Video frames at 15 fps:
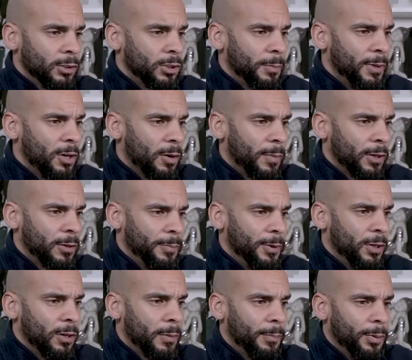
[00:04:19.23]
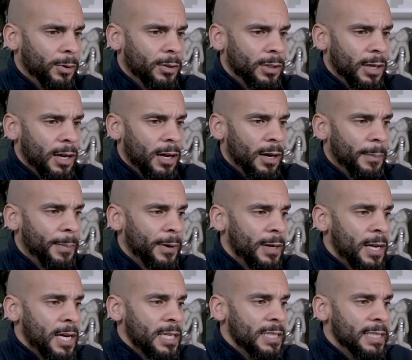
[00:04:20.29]
So I'm here on my computer, I'm pulling up
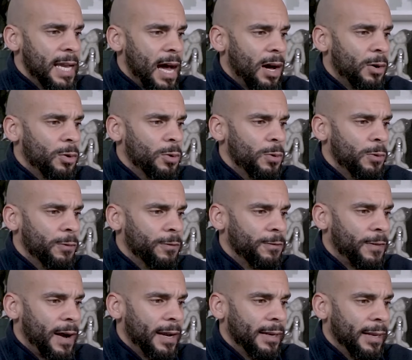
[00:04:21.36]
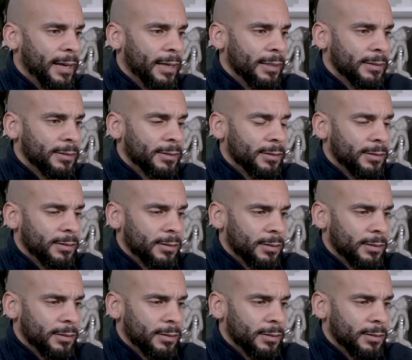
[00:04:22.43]
Yahoo Finance.